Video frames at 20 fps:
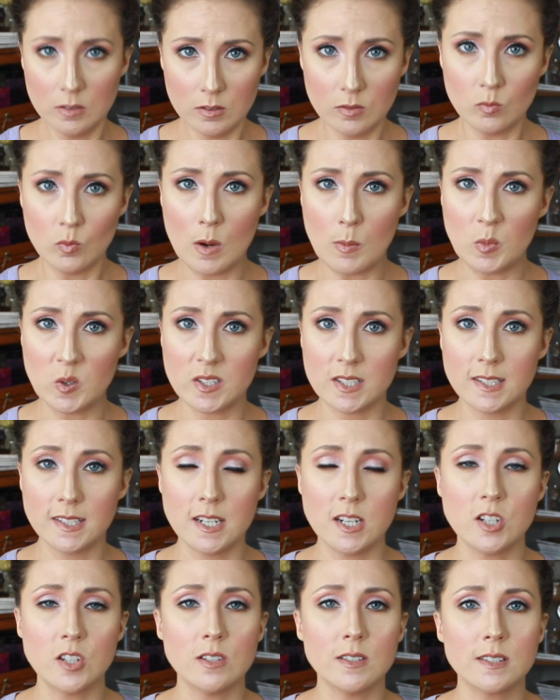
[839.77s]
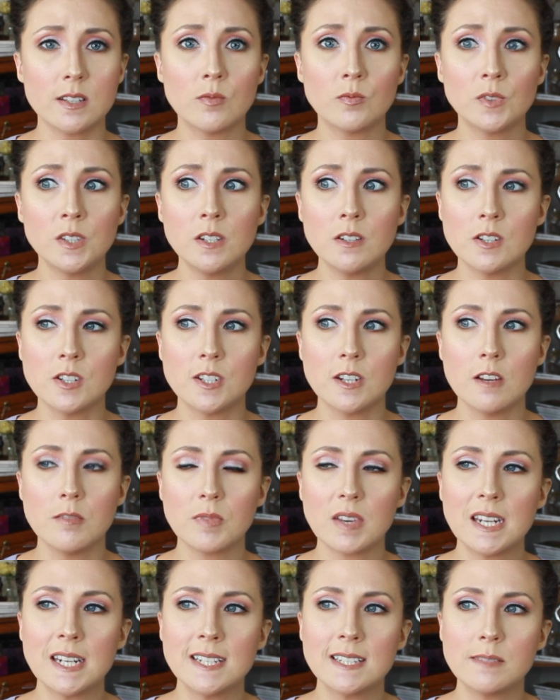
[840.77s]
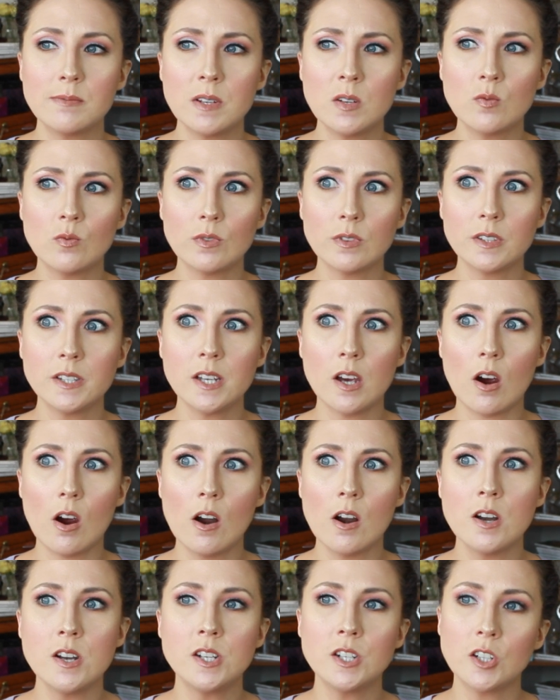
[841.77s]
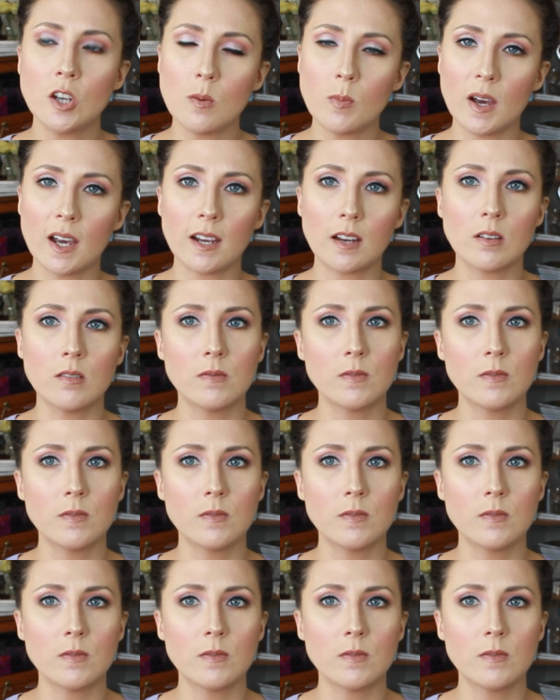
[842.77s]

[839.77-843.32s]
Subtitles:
representations of leadership, and it's been really hard to go back and